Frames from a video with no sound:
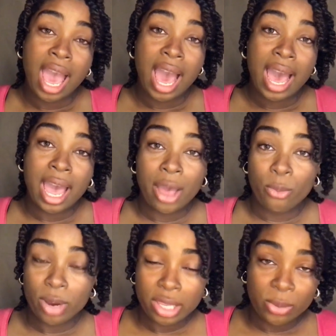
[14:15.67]
I
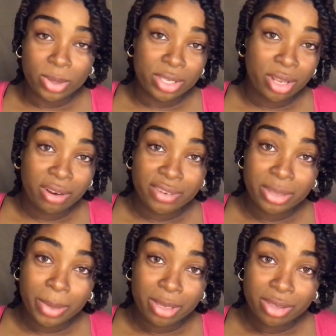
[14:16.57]
really was
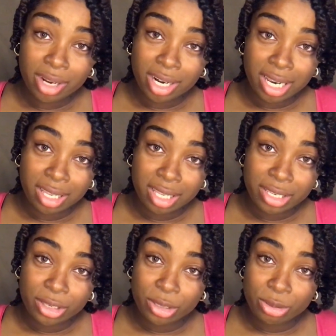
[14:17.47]
nervous about starting
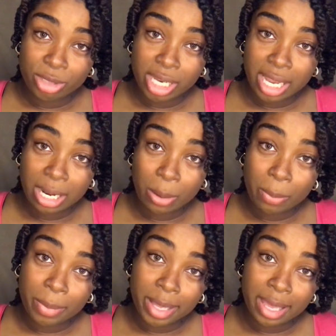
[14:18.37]
this new channel,
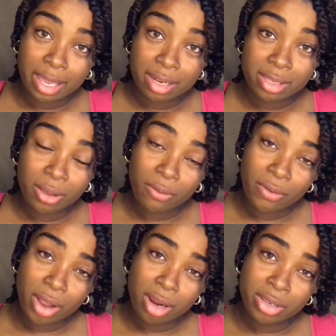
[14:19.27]
but so
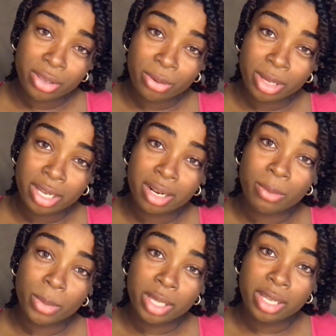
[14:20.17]
far so good.
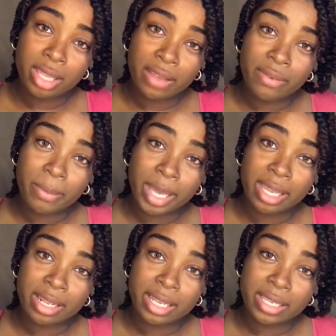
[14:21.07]
I'm really loving
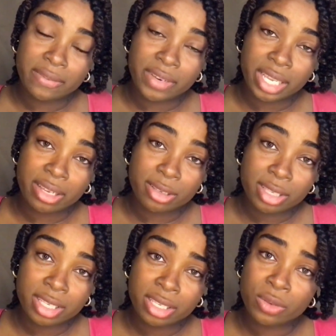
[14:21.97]
making these
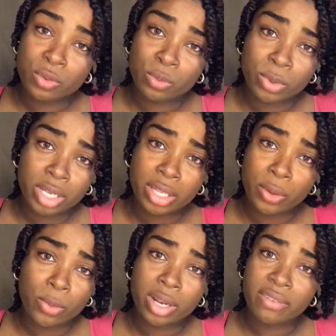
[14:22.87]
videos. This is
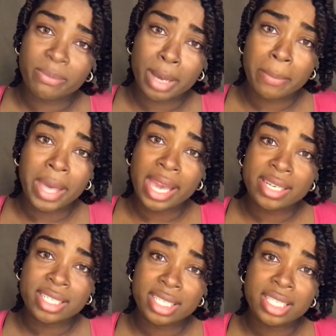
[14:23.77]
really one of my
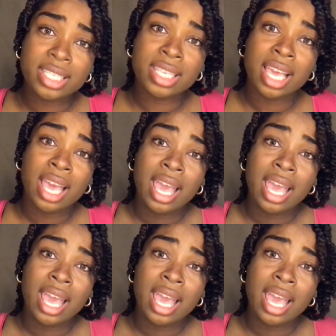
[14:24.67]
passions.